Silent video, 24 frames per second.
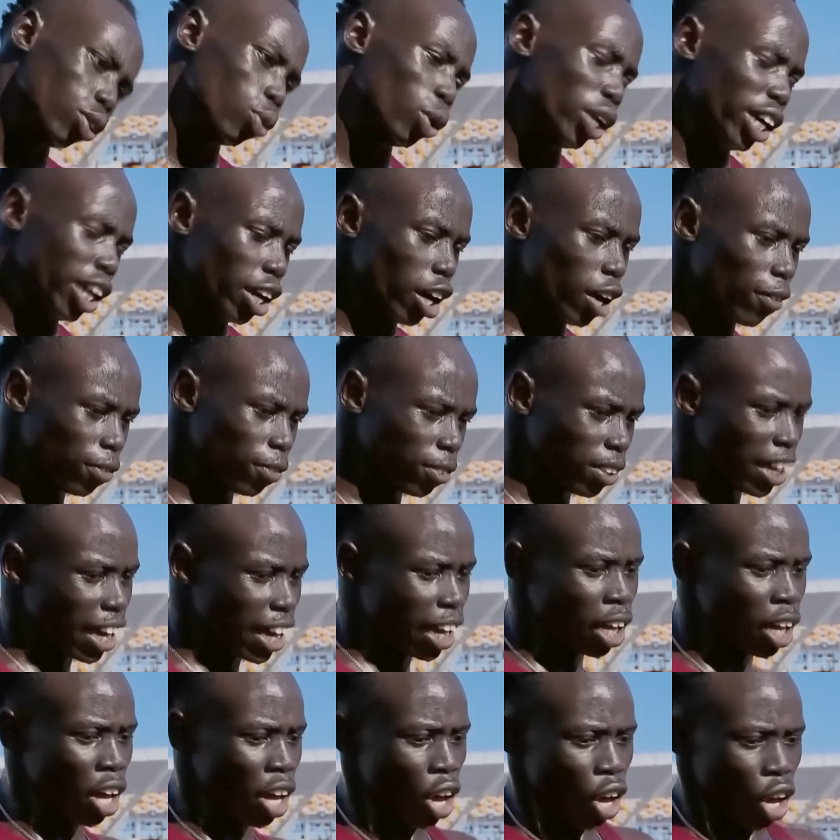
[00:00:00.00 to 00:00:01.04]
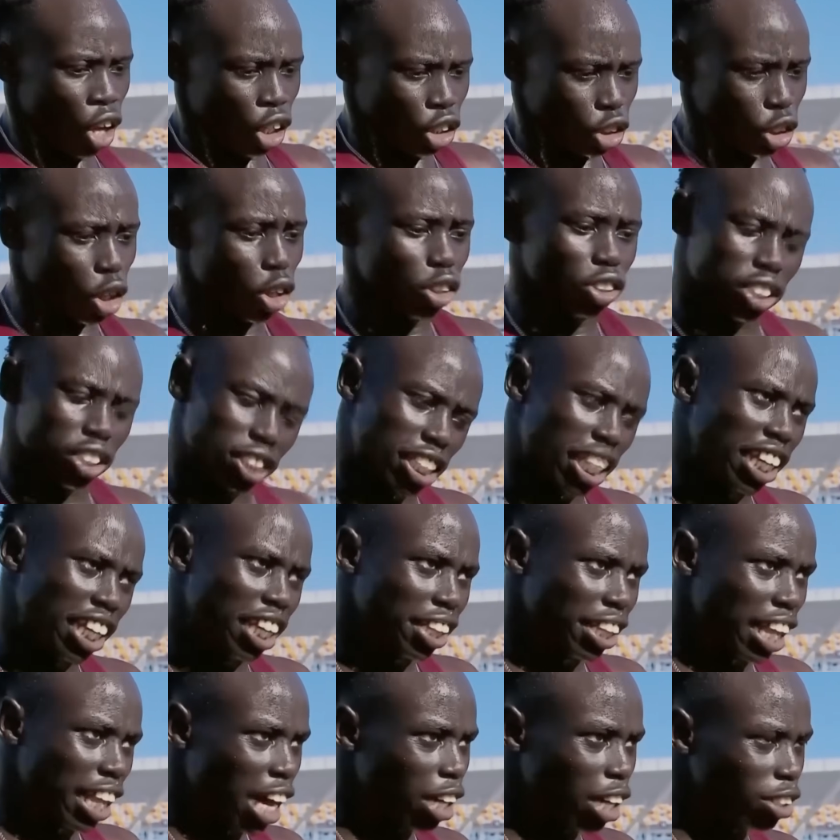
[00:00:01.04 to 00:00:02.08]
and shockingly mature form
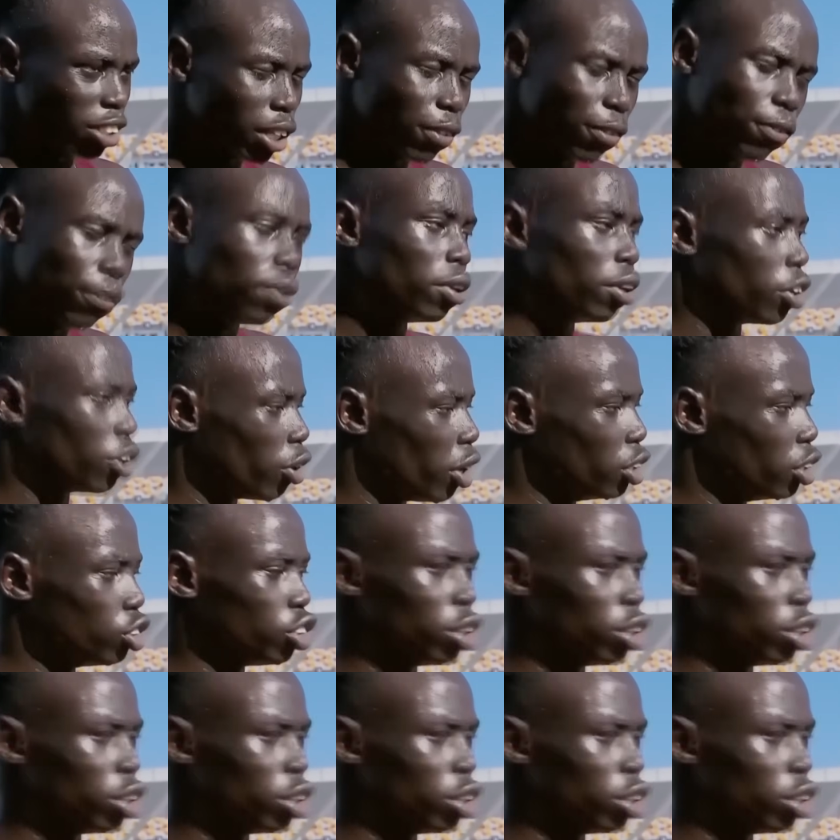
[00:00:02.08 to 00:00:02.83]
for his age.